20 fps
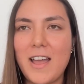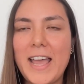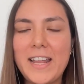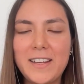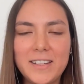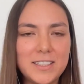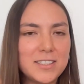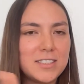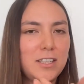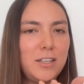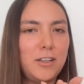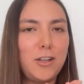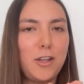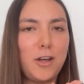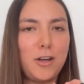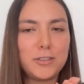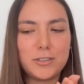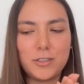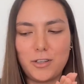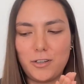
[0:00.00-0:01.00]
And there's a
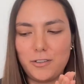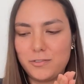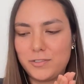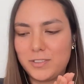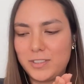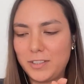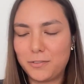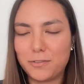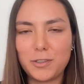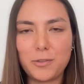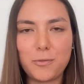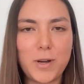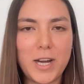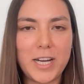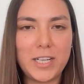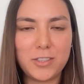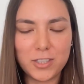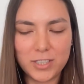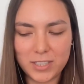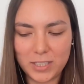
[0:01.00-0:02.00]
lot of different
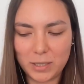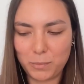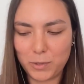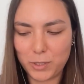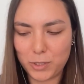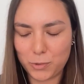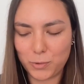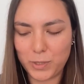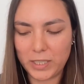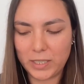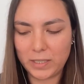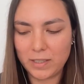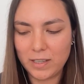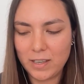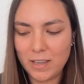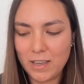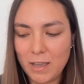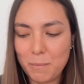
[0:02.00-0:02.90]
ranges in between.